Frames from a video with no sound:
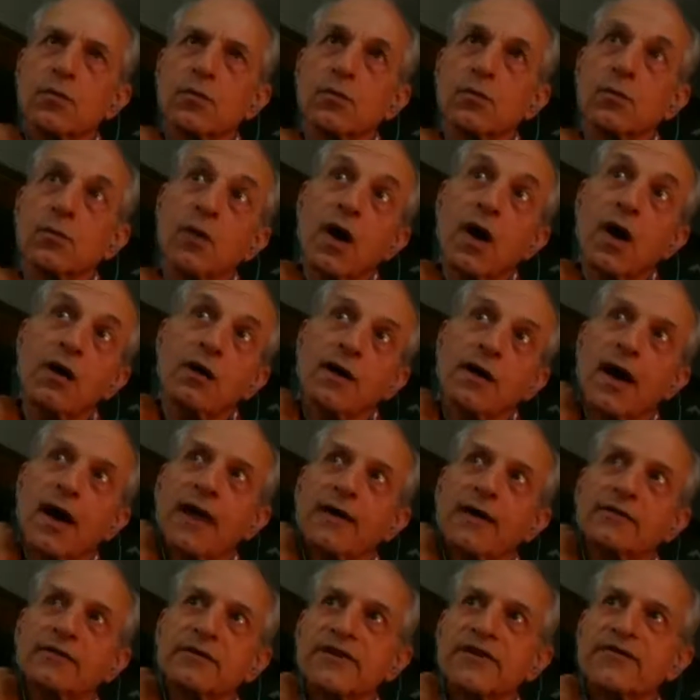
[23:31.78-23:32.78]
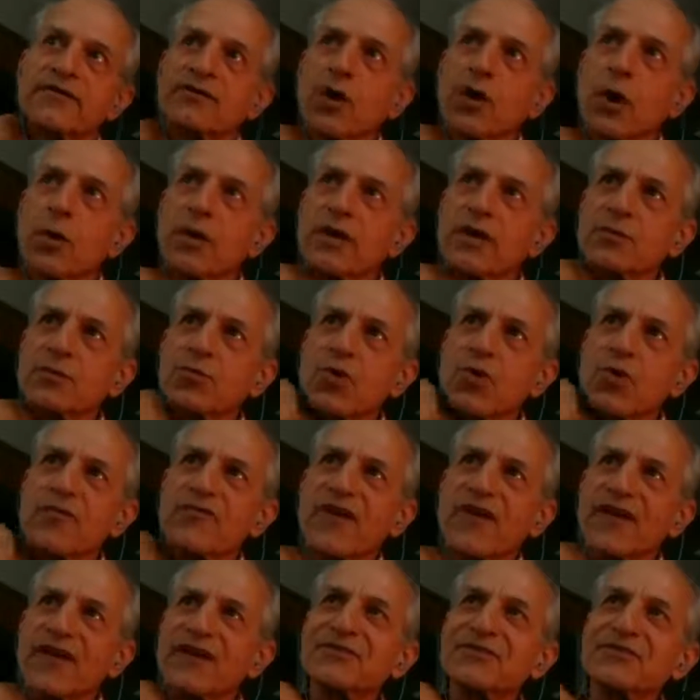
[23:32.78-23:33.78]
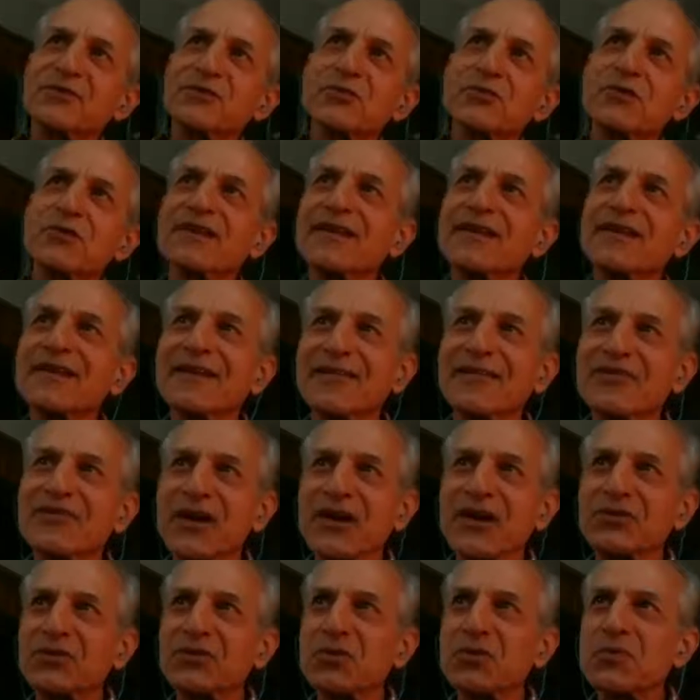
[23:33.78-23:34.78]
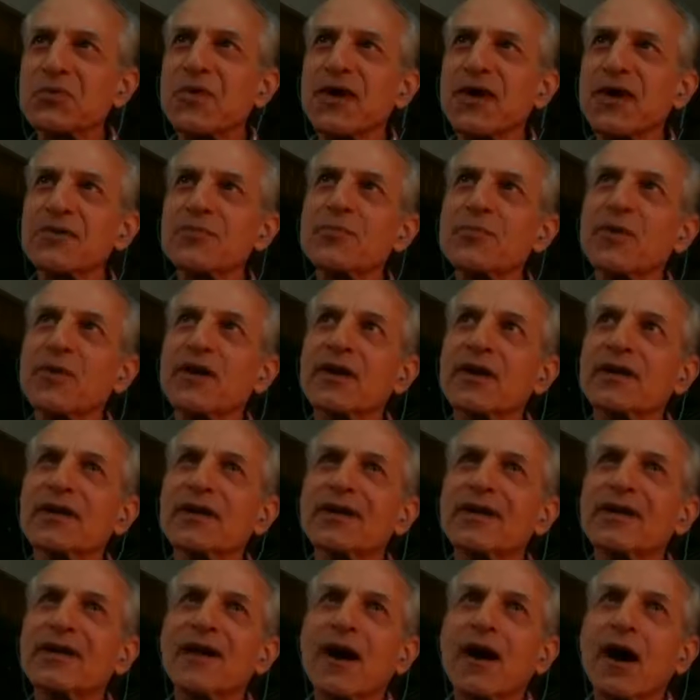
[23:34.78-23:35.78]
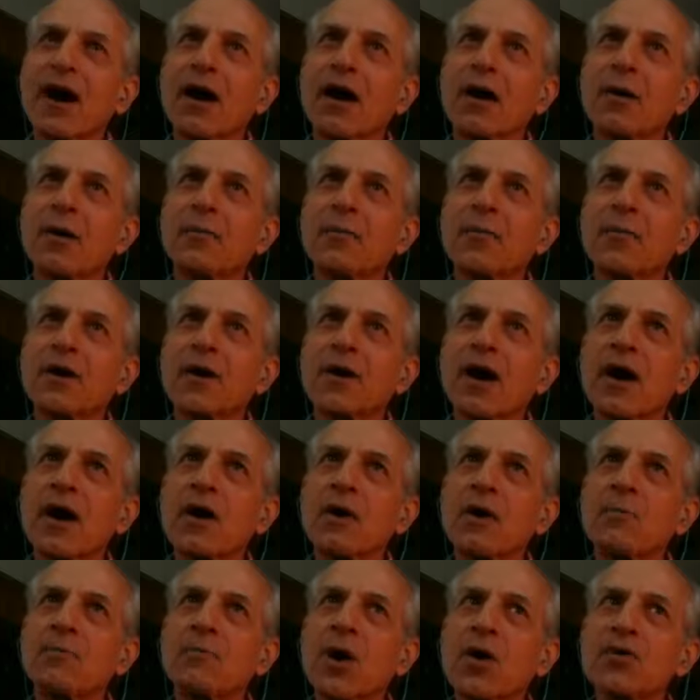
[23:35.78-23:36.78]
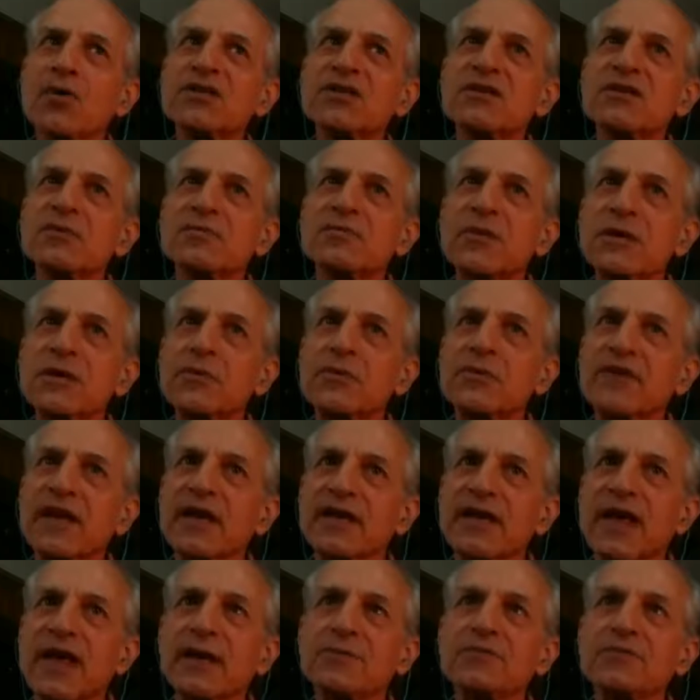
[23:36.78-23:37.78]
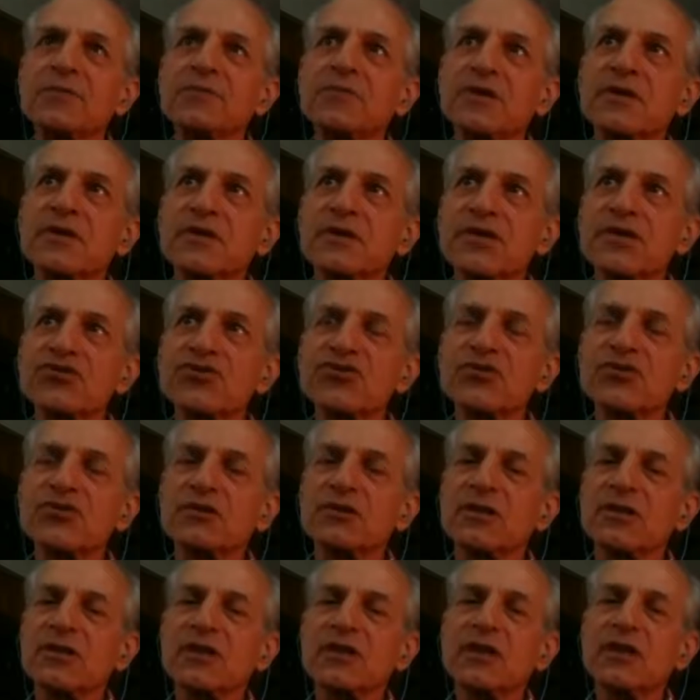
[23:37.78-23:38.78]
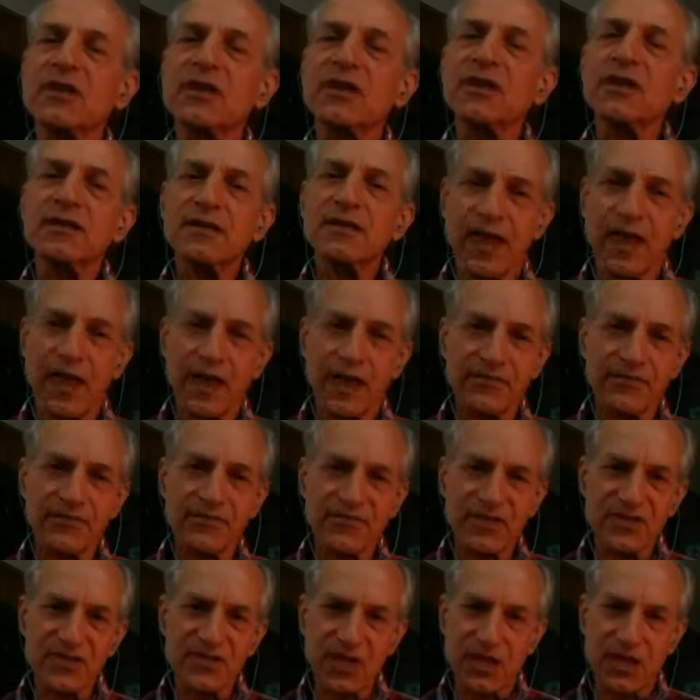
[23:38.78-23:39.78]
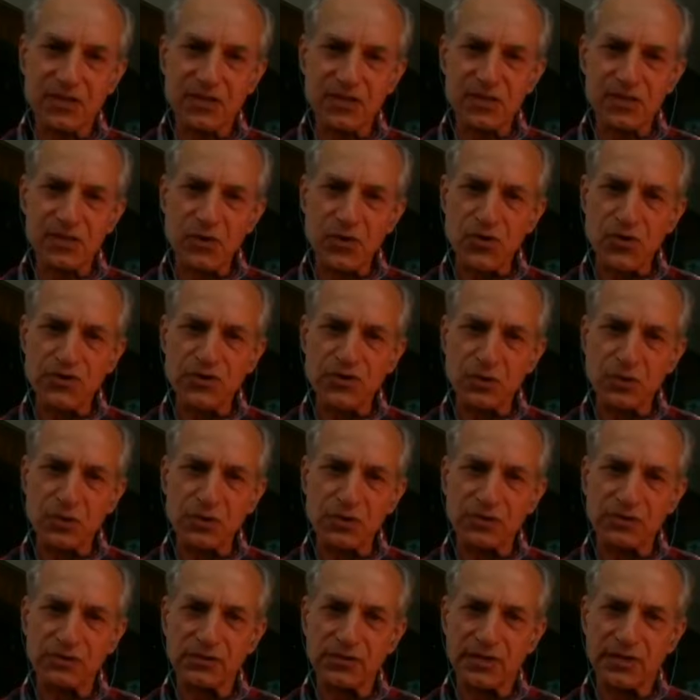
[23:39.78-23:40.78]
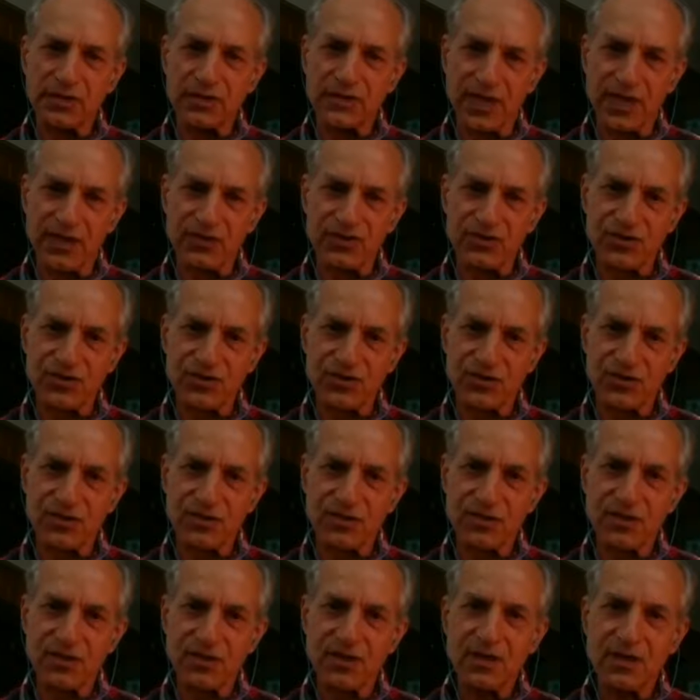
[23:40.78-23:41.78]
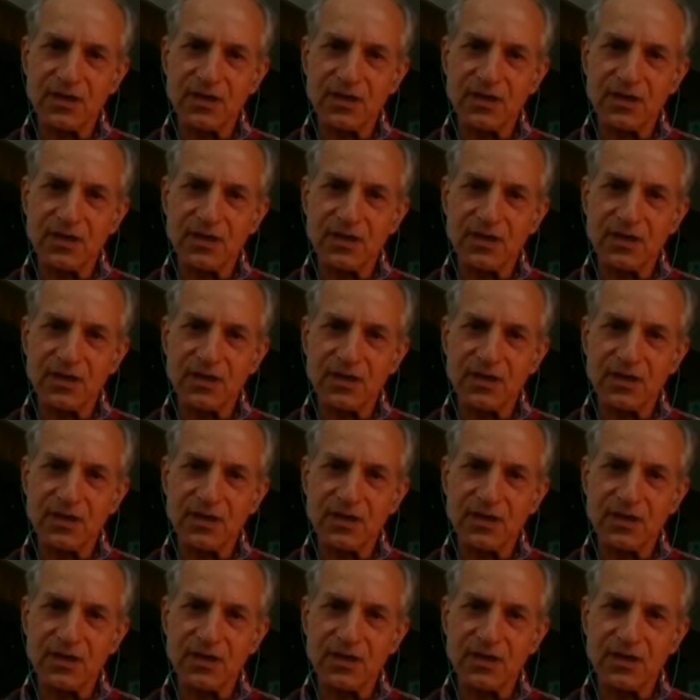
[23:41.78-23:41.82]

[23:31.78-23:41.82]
Well, I don't even know anymore if I can do it, if I can do it better. But most of the people that came to me initially came for psychospiritual intentions.